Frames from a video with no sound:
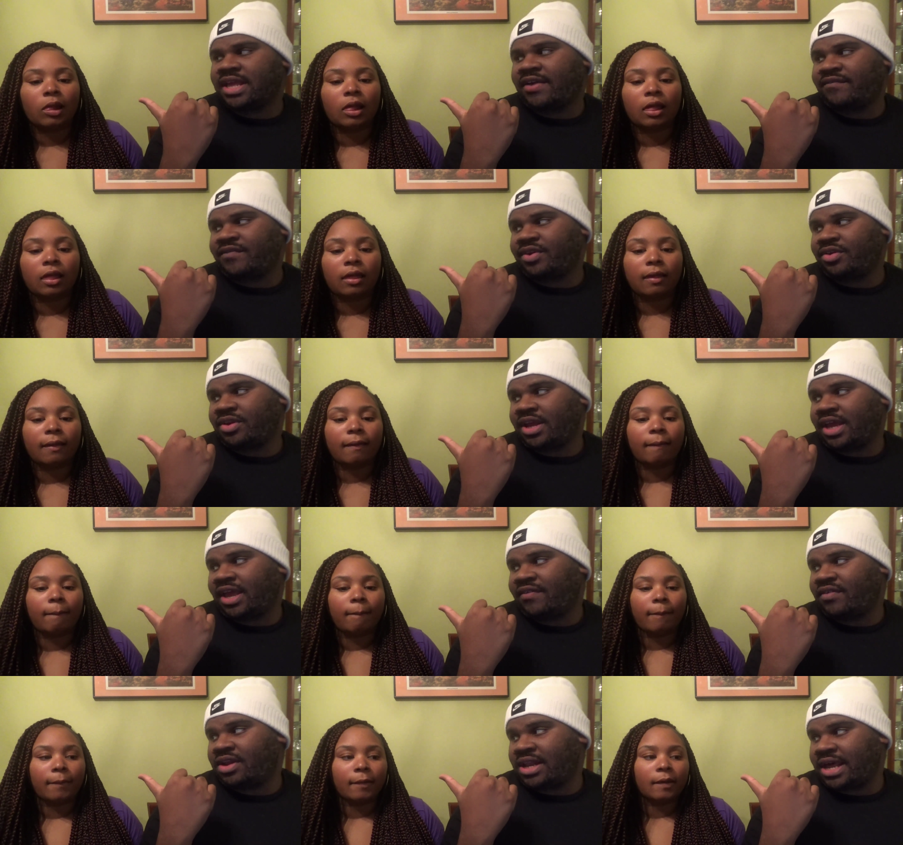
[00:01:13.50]
Speaker 1: that for you. They
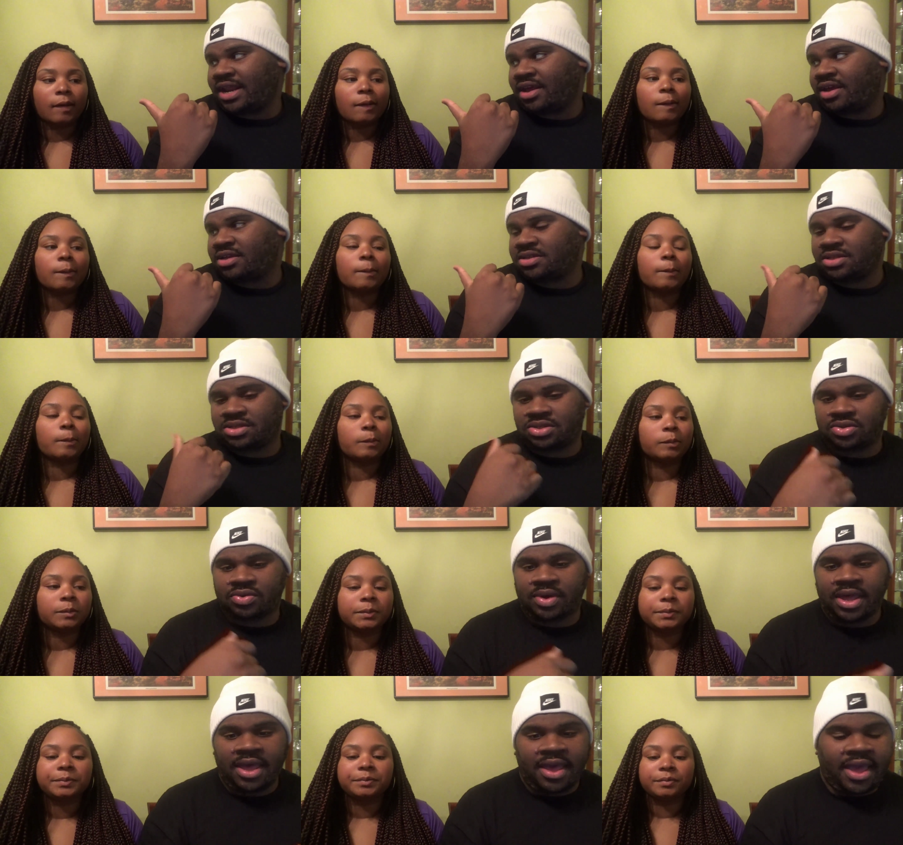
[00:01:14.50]
gave you a lot of answers
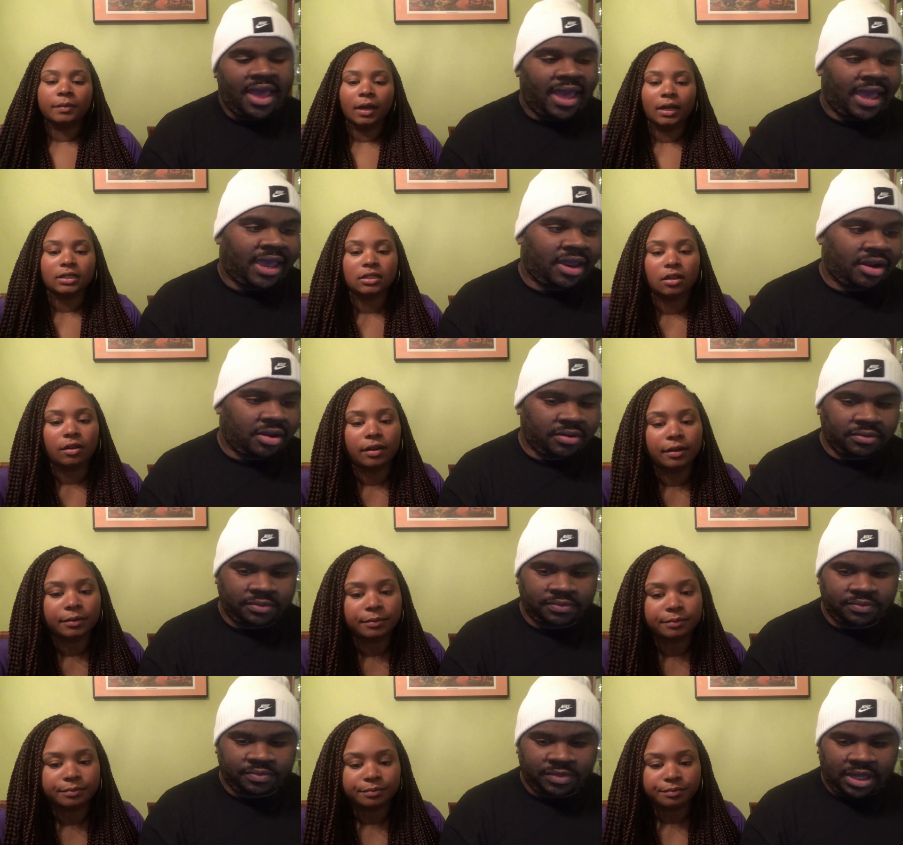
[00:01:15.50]
mm-hmm. too. I and, saw
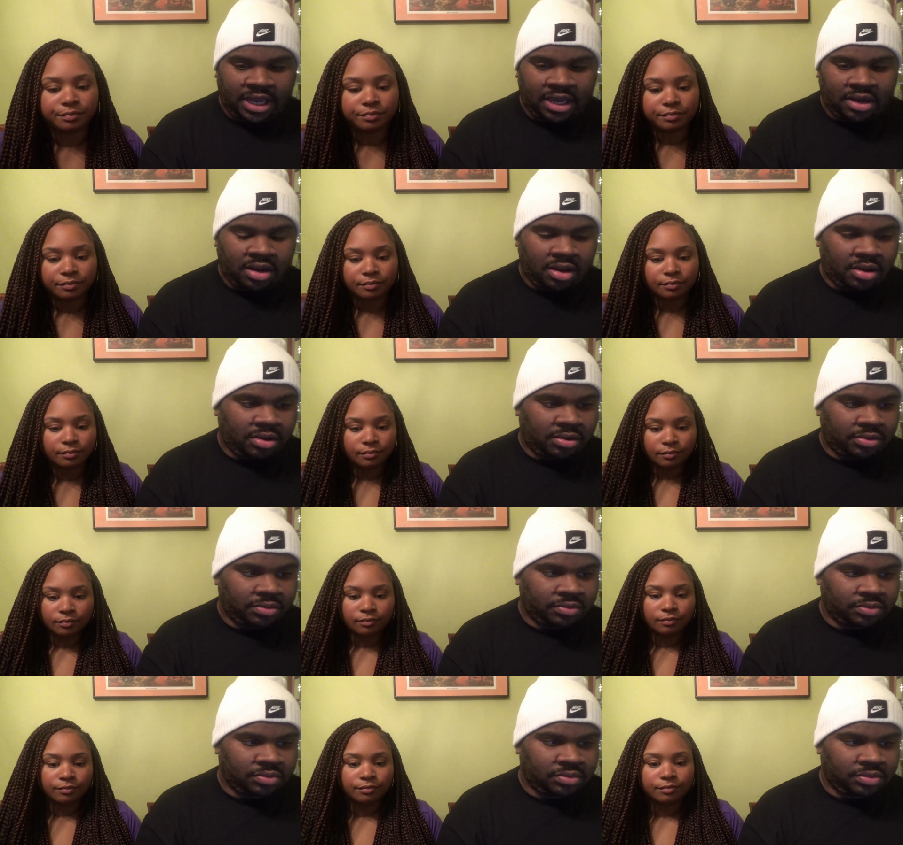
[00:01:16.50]
it. And
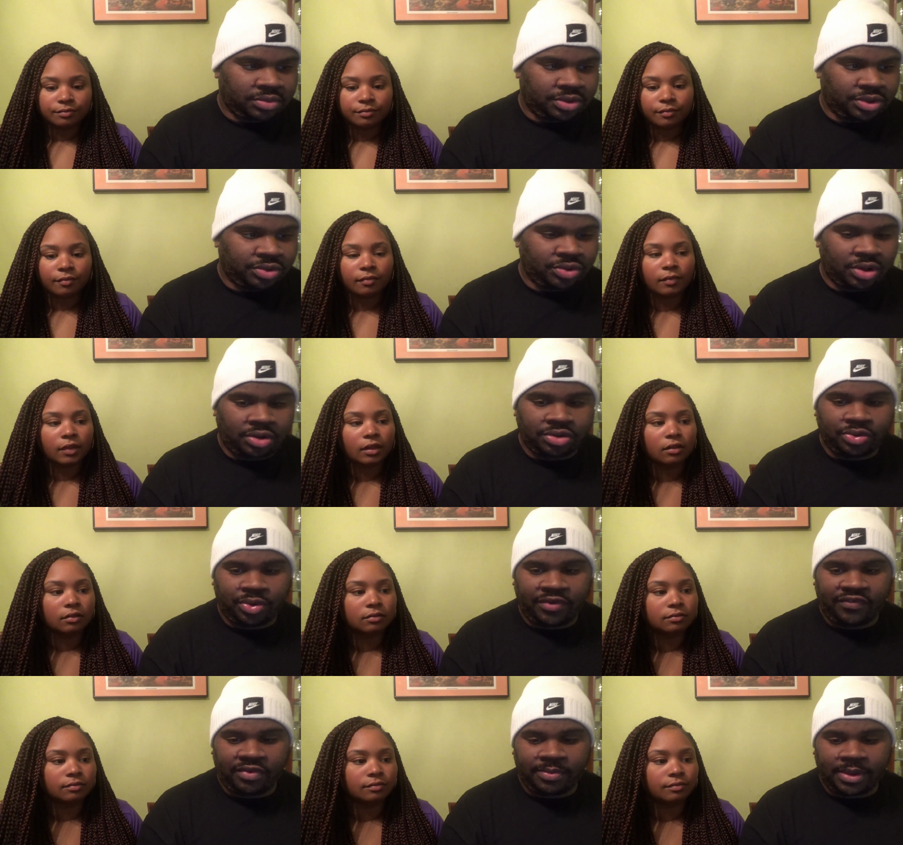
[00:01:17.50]
um, you don't
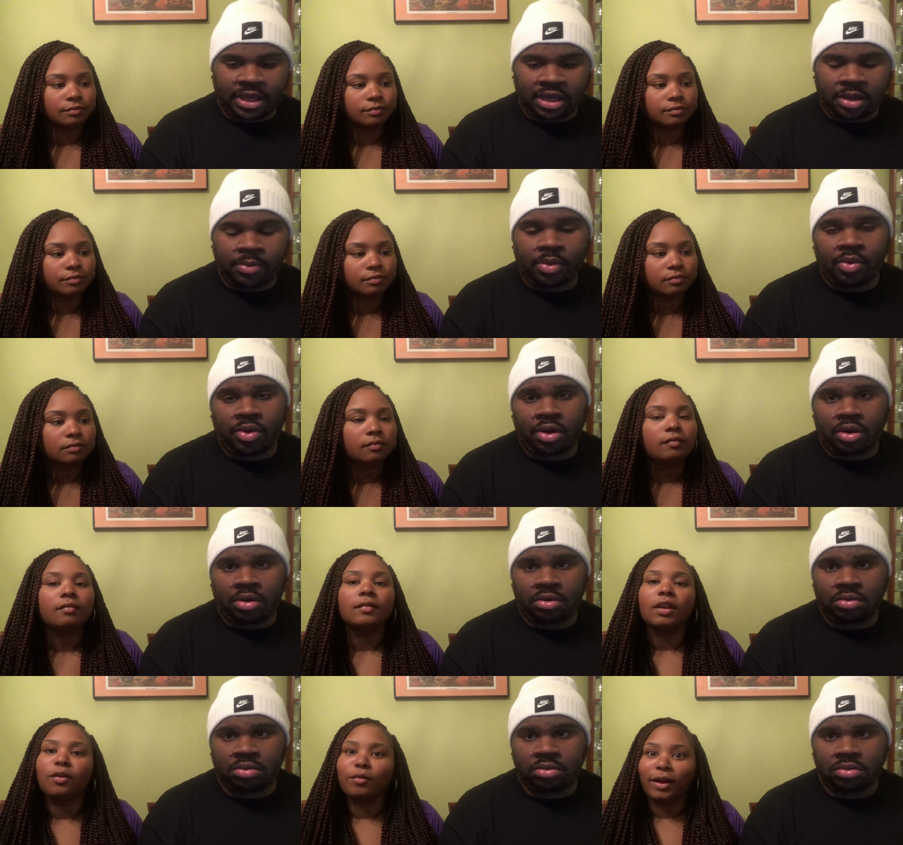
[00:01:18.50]
do it for me
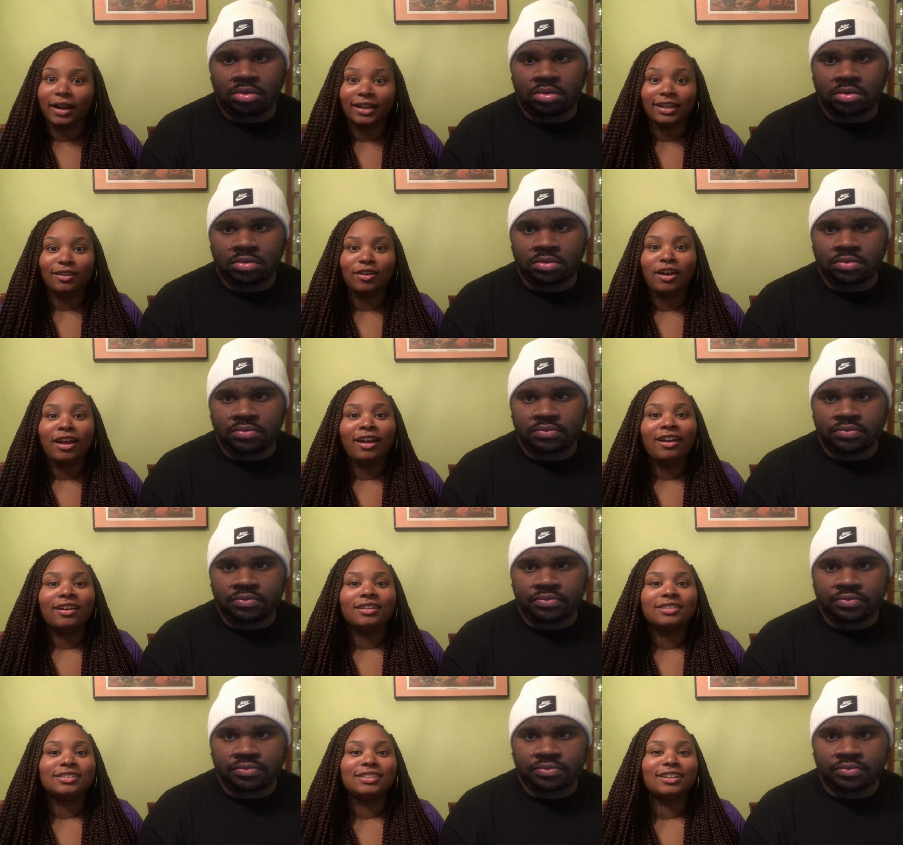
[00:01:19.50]
anymore.
Speaker 2: Right now,
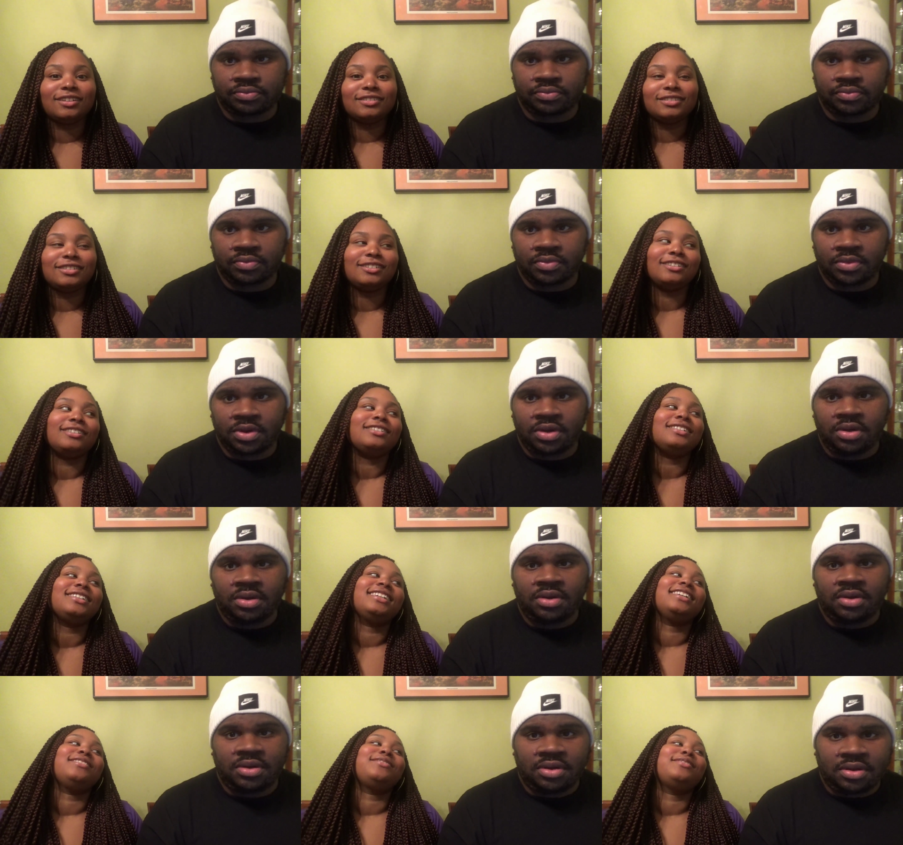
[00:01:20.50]
don't do
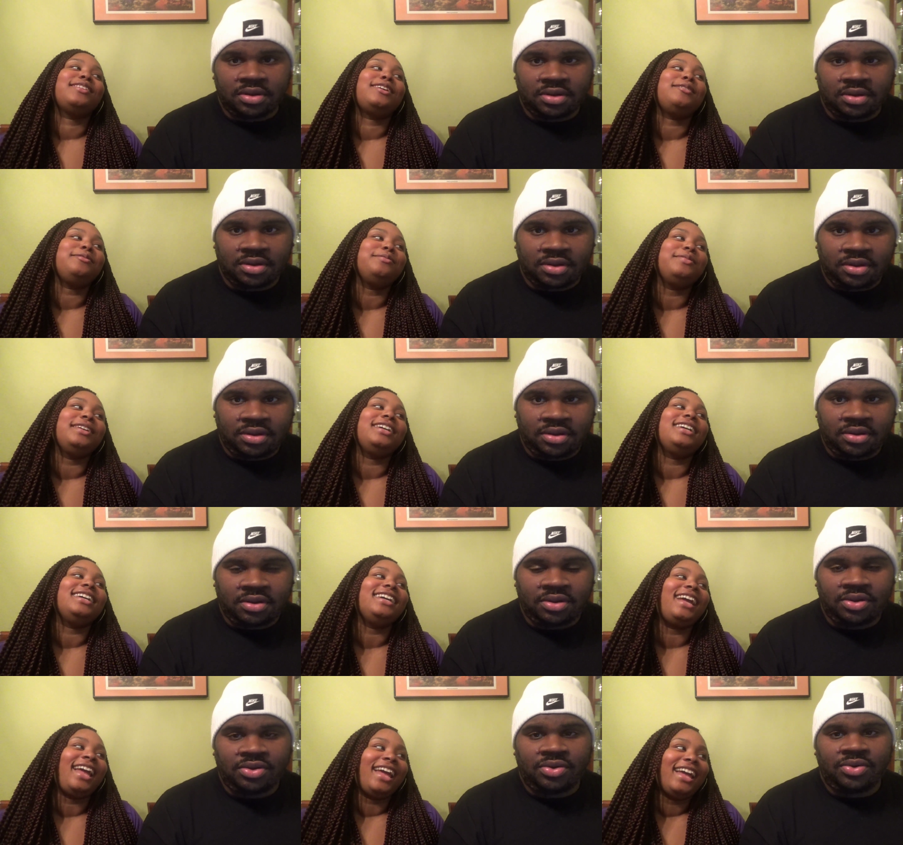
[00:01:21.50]
it for
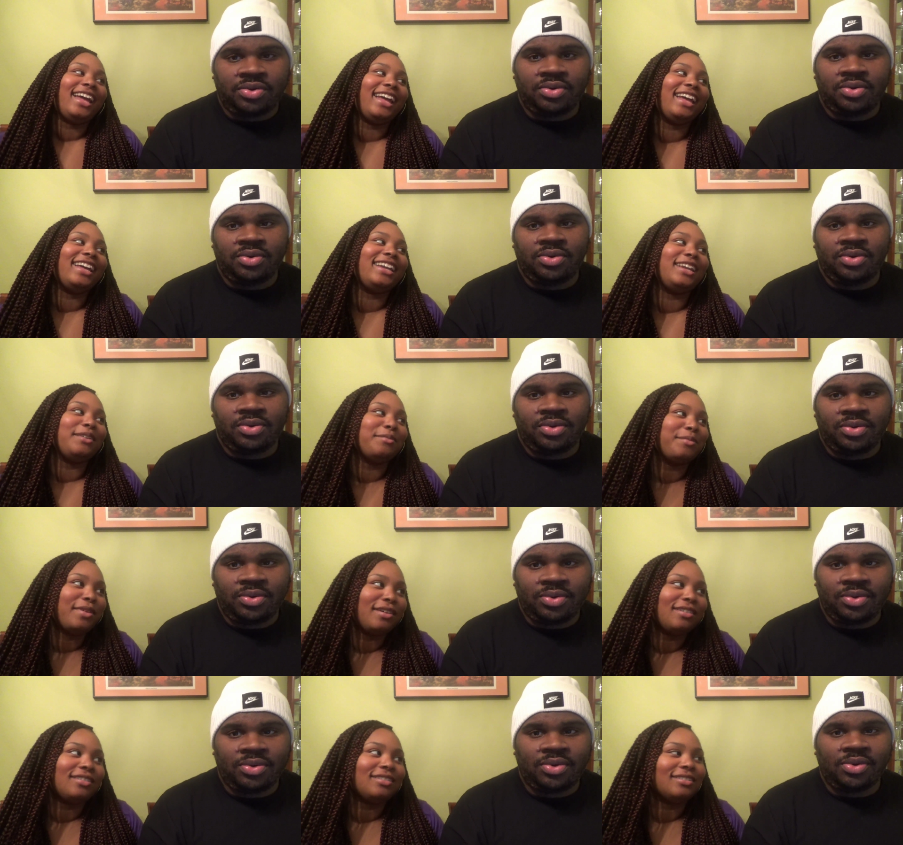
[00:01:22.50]
me you
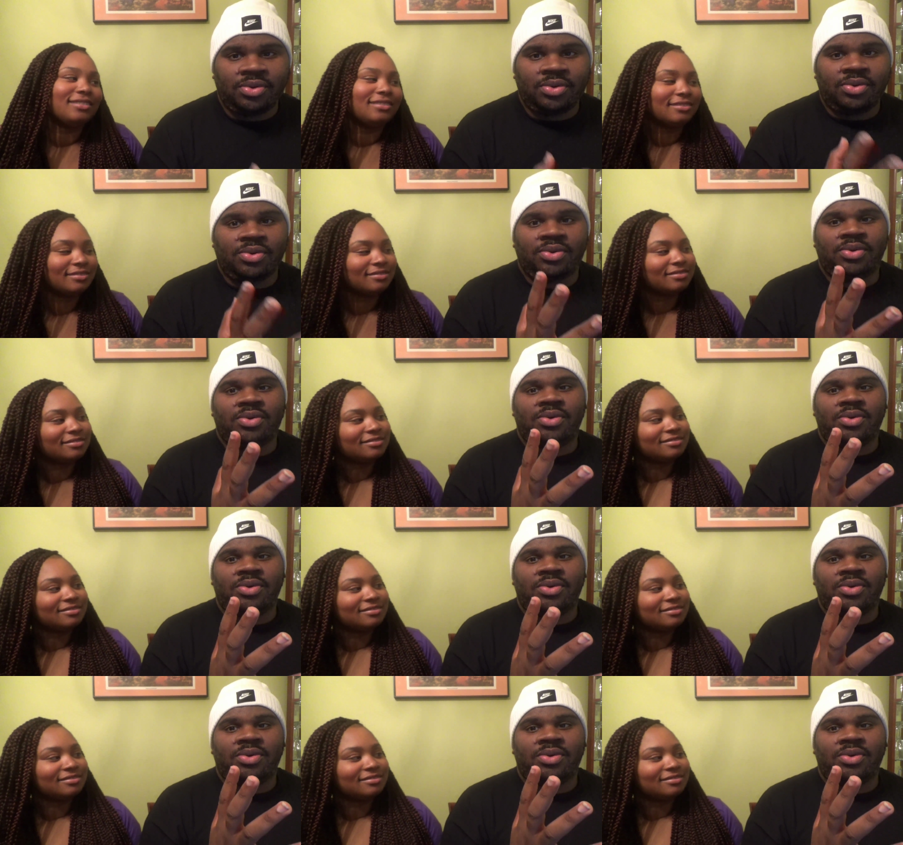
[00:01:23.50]
anymore.